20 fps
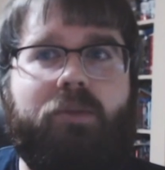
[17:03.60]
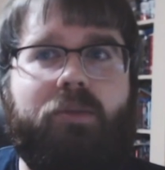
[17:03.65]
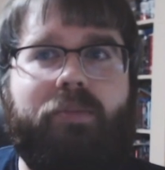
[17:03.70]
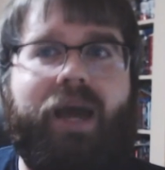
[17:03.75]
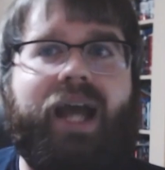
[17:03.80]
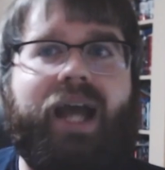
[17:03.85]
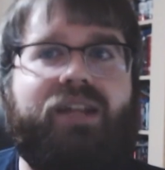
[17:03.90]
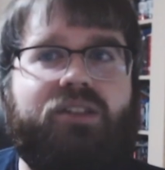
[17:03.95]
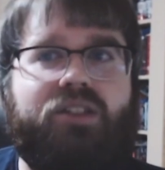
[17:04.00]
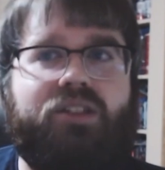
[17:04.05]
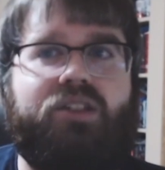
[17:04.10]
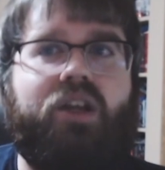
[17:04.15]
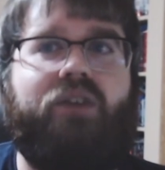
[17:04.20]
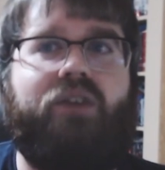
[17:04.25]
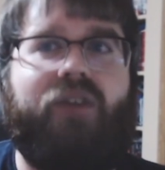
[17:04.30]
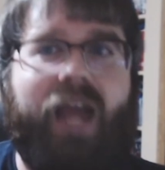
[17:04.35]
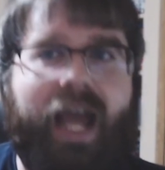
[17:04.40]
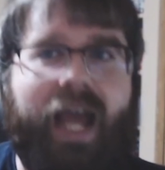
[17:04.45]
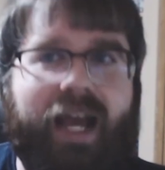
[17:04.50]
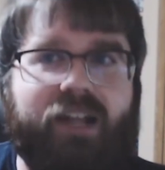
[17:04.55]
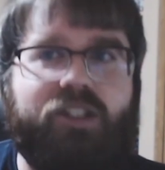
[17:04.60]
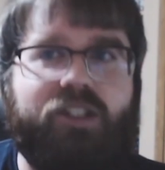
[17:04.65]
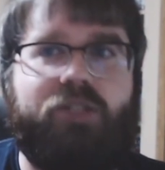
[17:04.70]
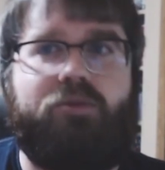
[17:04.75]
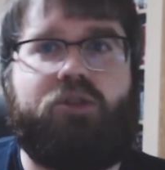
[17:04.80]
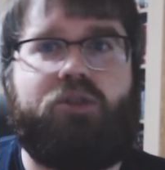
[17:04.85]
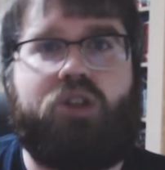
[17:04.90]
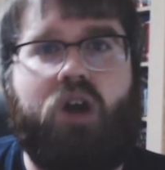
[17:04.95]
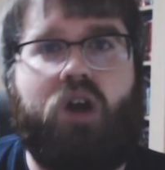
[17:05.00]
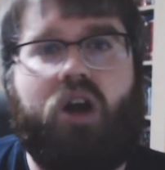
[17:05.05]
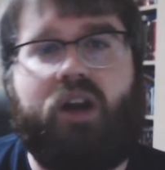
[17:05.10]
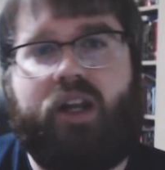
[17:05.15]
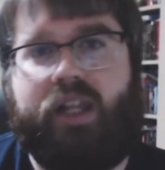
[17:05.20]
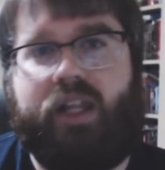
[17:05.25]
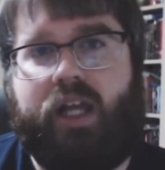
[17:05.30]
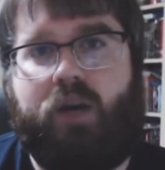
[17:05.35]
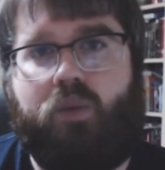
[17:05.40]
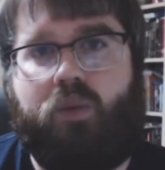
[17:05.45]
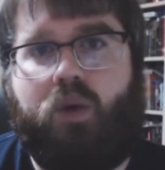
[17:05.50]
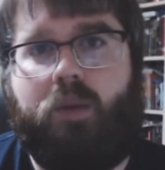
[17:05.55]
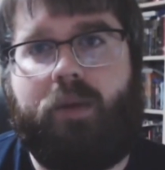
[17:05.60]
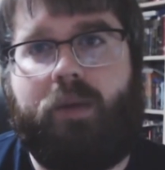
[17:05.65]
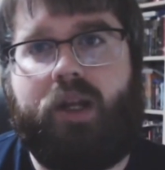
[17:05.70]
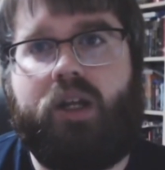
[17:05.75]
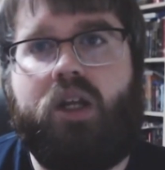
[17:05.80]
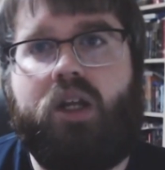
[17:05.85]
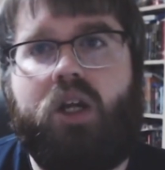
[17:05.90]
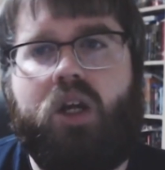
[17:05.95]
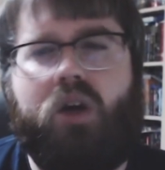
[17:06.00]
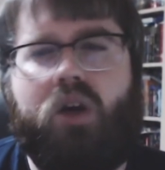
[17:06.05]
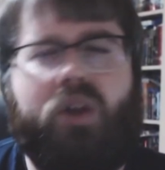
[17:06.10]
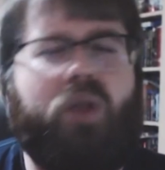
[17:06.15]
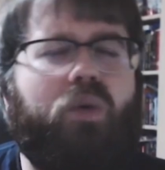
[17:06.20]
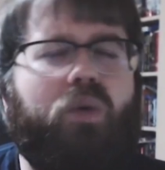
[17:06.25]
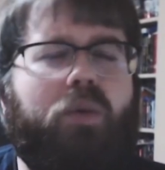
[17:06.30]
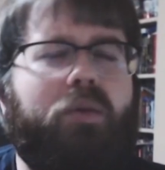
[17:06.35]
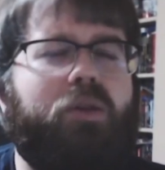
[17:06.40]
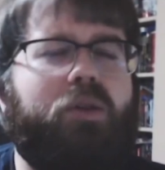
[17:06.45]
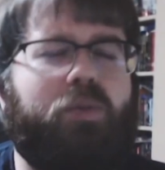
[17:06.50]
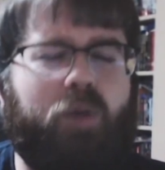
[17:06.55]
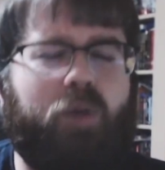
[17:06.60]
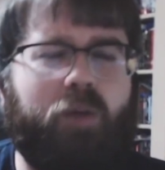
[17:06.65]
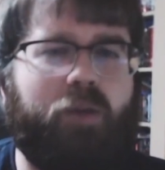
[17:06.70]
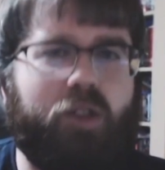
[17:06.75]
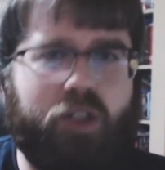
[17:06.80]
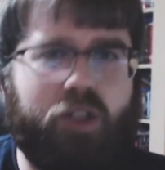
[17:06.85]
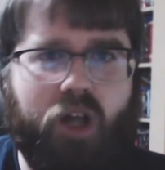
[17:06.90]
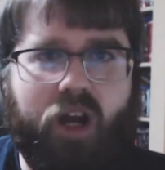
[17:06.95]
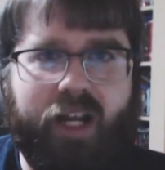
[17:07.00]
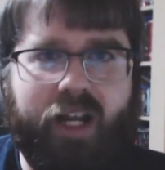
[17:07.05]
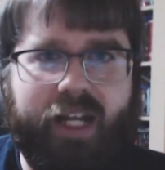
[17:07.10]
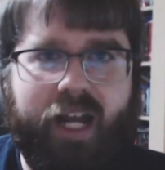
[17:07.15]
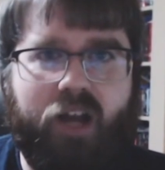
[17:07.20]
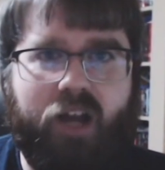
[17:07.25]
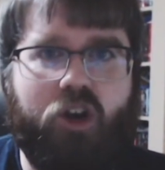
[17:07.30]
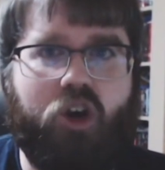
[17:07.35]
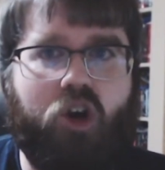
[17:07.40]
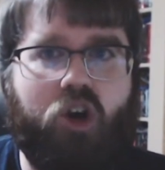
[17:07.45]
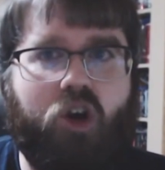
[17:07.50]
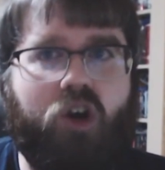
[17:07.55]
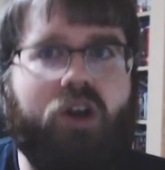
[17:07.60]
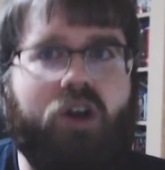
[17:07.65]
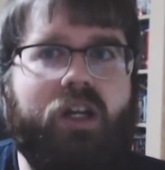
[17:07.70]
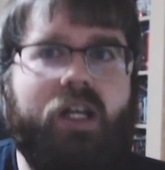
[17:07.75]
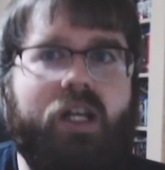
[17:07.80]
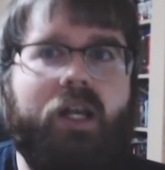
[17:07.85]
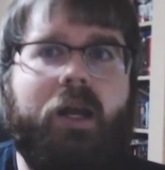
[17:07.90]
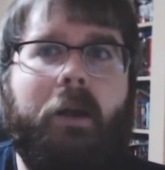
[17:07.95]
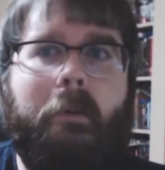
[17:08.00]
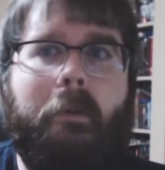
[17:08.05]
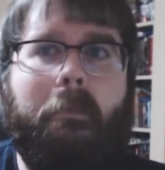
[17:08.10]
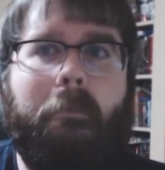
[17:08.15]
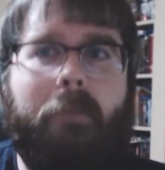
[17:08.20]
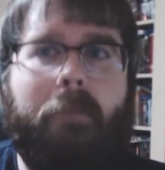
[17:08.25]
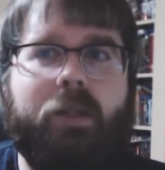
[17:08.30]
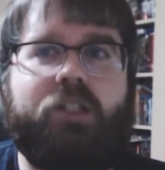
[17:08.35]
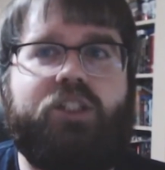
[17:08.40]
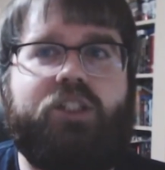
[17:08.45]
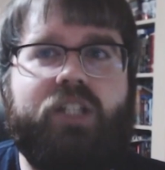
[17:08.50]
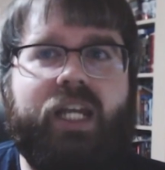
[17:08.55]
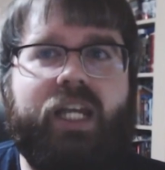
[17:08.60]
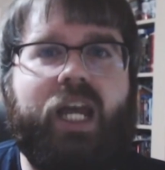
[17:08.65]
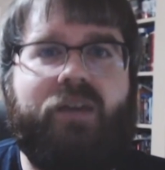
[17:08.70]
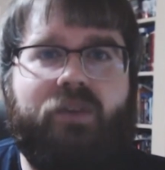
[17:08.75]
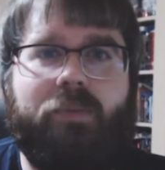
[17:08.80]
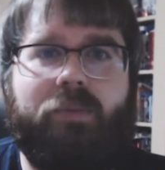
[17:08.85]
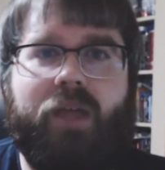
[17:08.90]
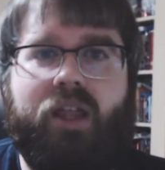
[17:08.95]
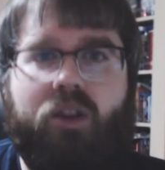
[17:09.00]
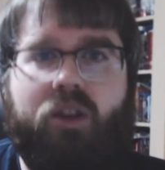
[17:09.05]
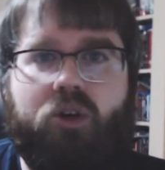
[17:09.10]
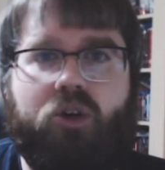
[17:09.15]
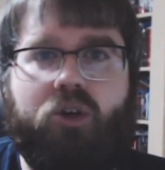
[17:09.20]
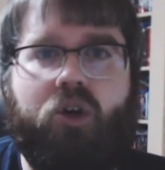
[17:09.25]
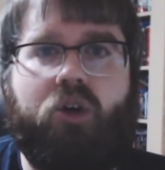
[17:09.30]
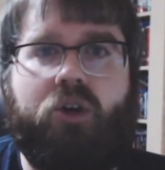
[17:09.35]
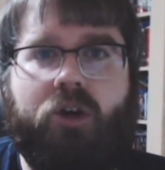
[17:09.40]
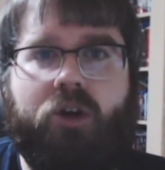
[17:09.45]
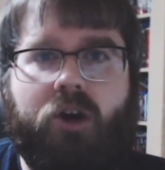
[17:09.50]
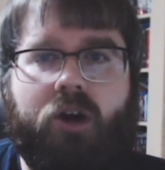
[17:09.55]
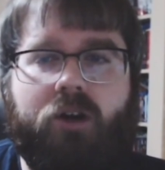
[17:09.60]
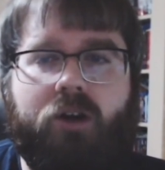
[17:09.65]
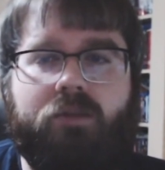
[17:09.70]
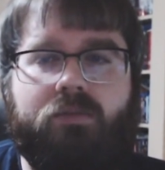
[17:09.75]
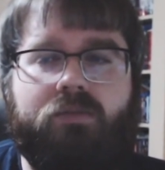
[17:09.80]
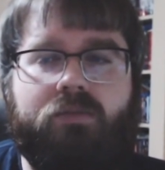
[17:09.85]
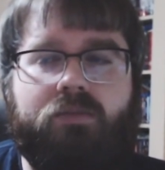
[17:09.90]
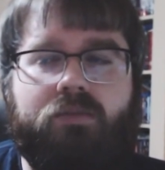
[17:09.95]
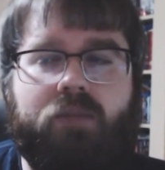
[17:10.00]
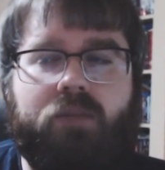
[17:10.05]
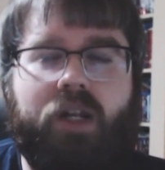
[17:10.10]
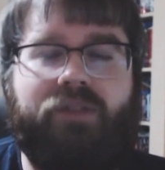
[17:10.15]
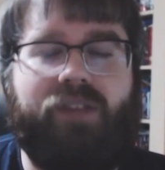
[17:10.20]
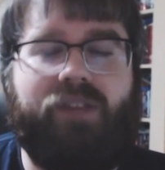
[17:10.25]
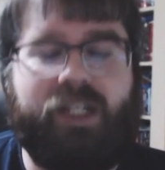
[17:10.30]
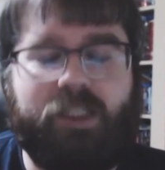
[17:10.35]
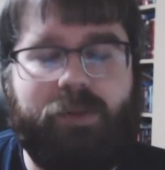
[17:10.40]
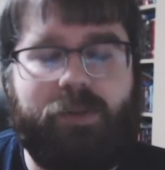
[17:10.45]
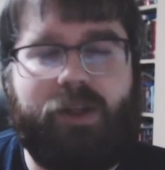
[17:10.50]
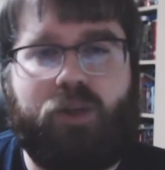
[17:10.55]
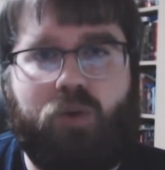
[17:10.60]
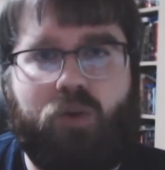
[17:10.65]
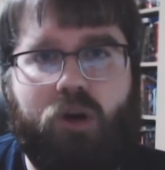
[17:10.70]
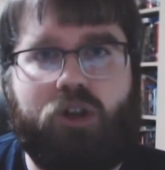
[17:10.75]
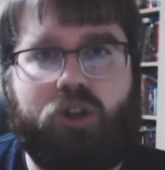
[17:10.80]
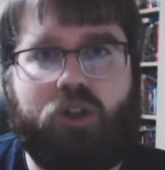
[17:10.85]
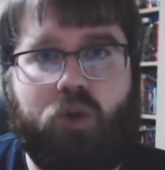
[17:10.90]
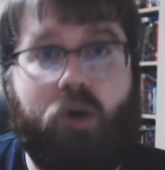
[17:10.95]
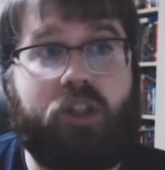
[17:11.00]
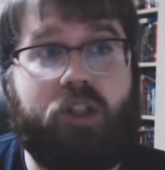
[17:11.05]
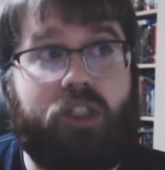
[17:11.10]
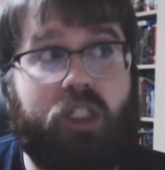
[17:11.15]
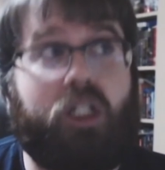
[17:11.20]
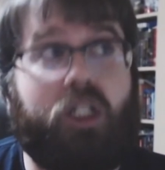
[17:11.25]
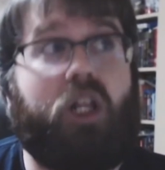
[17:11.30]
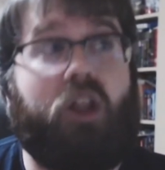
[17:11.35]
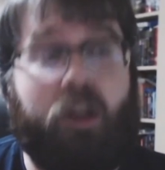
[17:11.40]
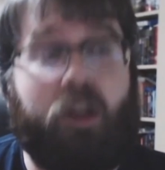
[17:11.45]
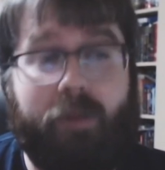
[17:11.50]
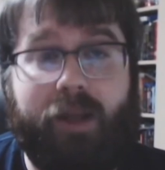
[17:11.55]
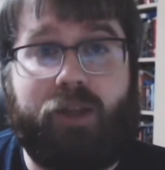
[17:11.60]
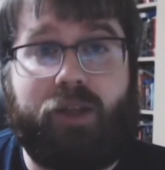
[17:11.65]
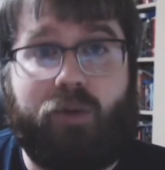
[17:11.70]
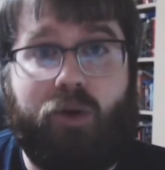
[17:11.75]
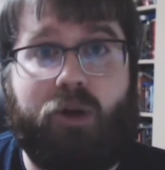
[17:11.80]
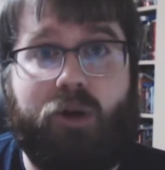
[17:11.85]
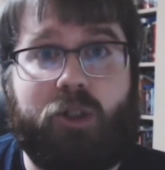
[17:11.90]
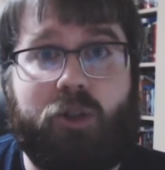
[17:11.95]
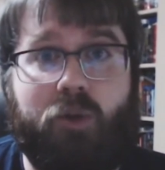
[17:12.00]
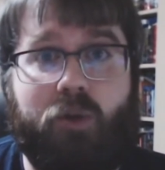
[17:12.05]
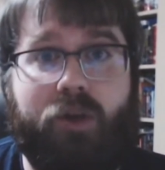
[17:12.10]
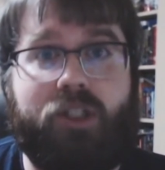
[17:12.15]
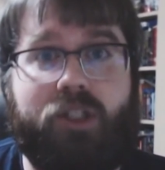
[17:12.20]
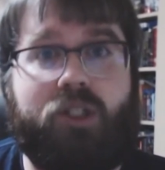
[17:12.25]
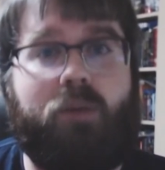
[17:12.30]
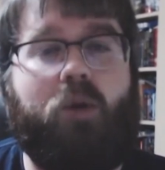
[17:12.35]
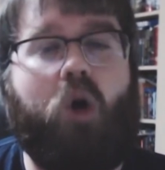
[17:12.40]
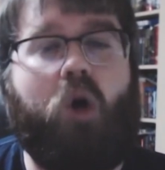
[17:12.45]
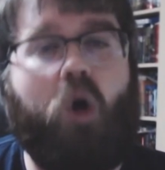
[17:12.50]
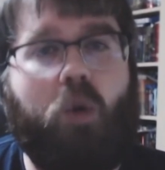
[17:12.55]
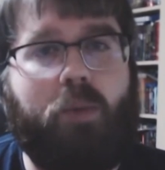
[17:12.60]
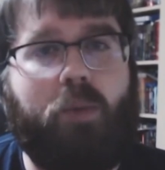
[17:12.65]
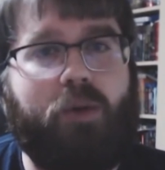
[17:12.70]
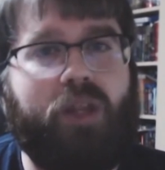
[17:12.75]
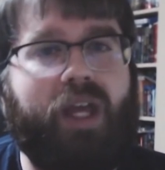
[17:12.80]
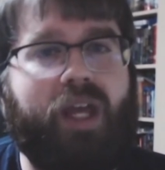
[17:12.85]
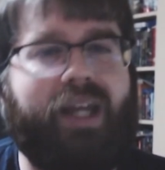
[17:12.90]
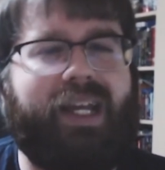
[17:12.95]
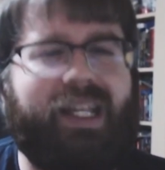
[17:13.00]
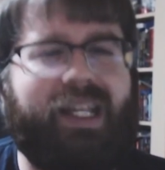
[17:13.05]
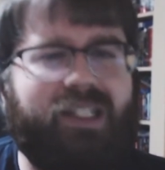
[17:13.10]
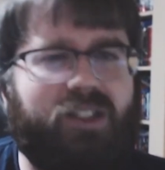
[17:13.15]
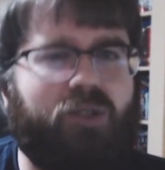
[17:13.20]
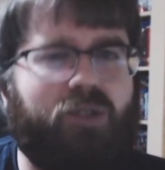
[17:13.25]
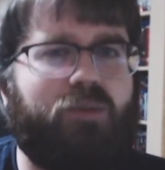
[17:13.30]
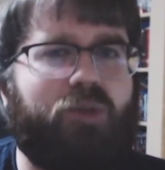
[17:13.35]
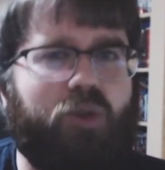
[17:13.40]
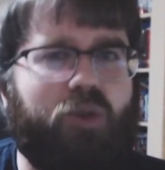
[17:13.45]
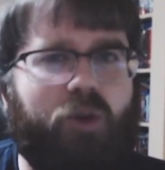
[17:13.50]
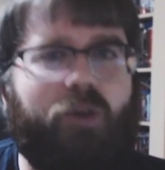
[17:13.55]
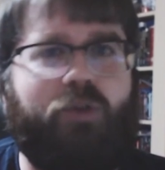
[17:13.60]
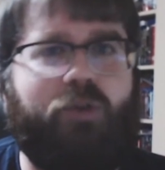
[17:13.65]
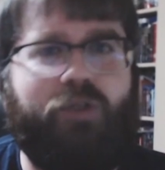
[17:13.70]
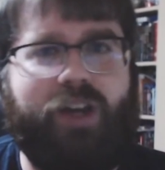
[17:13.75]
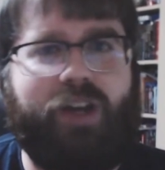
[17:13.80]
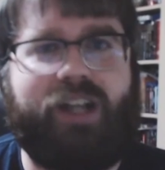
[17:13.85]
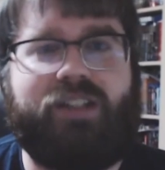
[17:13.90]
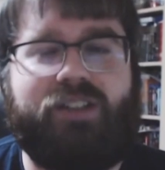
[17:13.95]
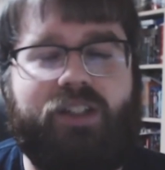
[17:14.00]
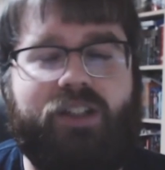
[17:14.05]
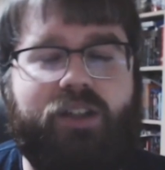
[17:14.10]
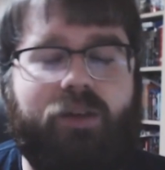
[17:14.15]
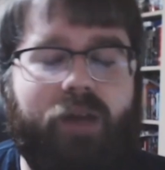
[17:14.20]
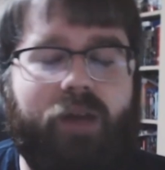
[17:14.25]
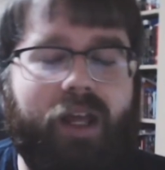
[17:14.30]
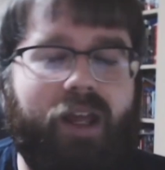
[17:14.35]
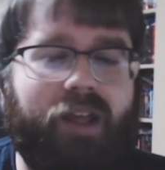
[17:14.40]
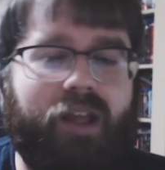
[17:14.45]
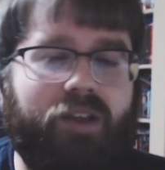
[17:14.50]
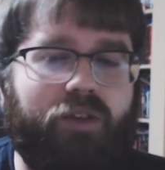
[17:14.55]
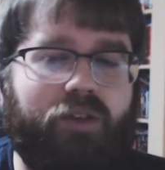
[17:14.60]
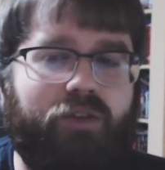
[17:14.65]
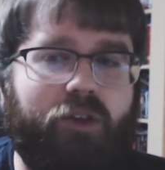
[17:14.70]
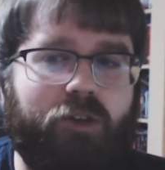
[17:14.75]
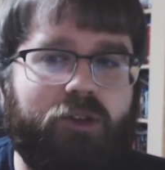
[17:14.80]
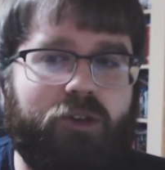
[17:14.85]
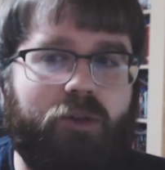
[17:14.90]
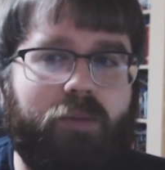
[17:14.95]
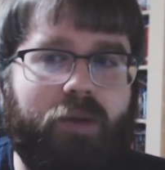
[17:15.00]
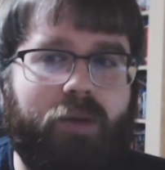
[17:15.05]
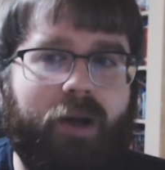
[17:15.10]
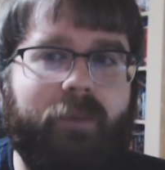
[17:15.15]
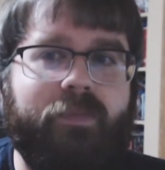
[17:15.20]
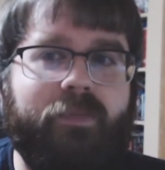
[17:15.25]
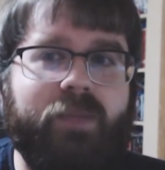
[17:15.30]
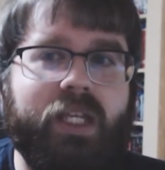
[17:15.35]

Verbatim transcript: back to stuff as she was talking to that woman, or that woman was pretty much talking down to her, but she gave up that little girl to her. And I feel like she made the wrong choice. She clearly made the wrong choice. So I'm hoping that gets some sort of fixed in the future, but